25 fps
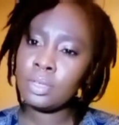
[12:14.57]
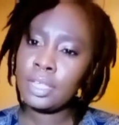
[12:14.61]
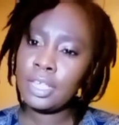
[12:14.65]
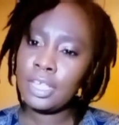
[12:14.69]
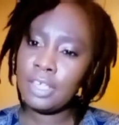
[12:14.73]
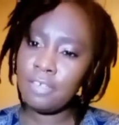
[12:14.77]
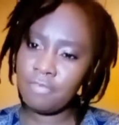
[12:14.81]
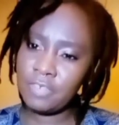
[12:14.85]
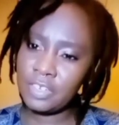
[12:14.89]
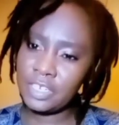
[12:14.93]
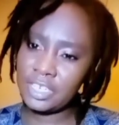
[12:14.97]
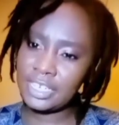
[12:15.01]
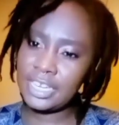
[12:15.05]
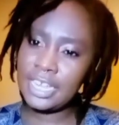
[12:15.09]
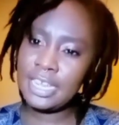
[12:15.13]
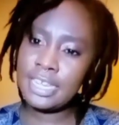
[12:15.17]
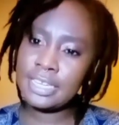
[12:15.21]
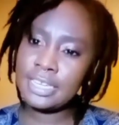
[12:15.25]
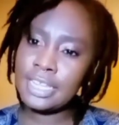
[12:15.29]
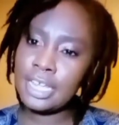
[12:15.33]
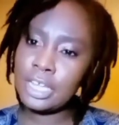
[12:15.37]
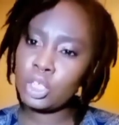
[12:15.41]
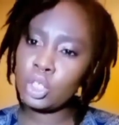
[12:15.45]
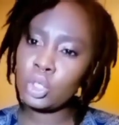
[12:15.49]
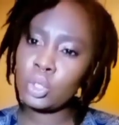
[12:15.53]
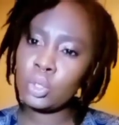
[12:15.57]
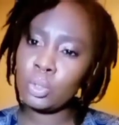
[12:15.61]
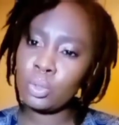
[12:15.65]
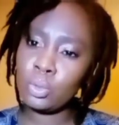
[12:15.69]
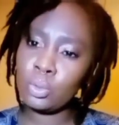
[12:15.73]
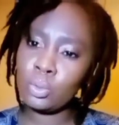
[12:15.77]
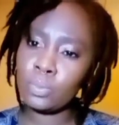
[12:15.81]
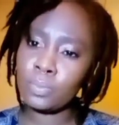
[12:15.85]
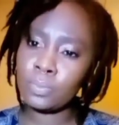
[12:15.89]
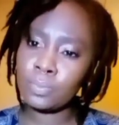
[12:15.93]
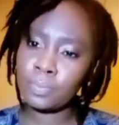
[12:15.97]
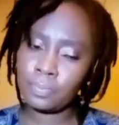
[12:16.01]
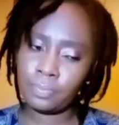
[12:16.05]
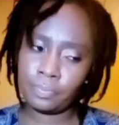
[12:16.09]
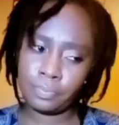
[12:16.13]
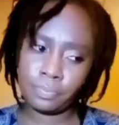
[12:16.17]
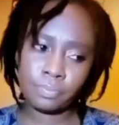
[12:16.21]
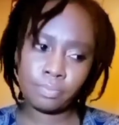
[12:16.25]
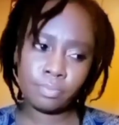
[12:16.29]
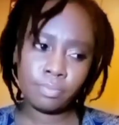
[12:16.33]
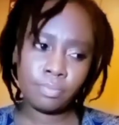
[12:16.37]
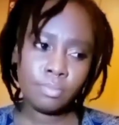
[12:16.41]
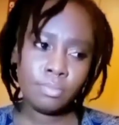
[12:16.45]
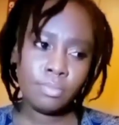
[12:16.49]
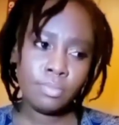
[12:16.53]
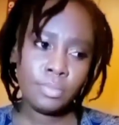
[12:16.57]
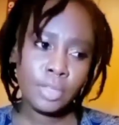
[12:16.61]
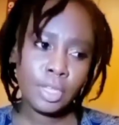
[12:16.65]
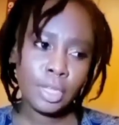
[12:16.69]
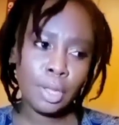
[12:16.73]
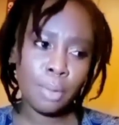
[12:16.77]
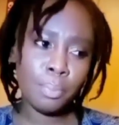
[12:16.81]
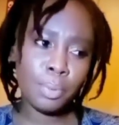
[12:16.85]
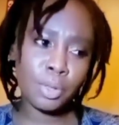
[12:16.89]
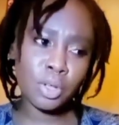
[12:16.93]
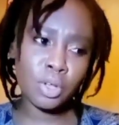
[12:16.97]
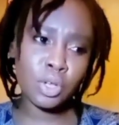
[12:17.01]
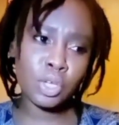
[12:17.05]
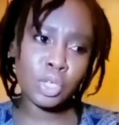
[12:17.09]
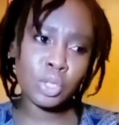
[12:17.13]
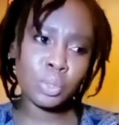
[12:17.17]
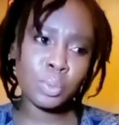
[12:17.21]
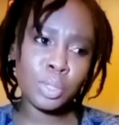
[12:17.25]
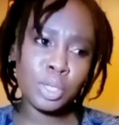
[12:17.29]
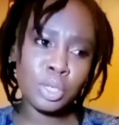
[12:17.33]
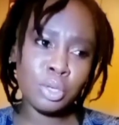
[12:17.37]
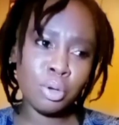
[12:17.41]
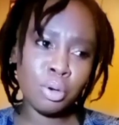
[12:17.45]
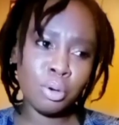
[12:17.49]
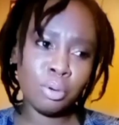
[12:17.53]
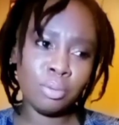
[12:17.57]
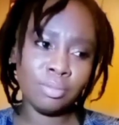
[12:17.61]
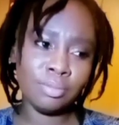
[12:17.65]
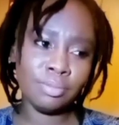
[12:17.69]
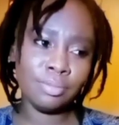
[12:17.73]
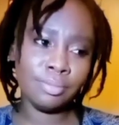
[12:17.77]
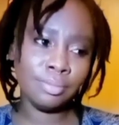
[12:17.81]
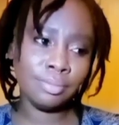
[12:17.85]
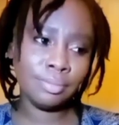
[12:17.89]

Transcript: if he says that to you because we know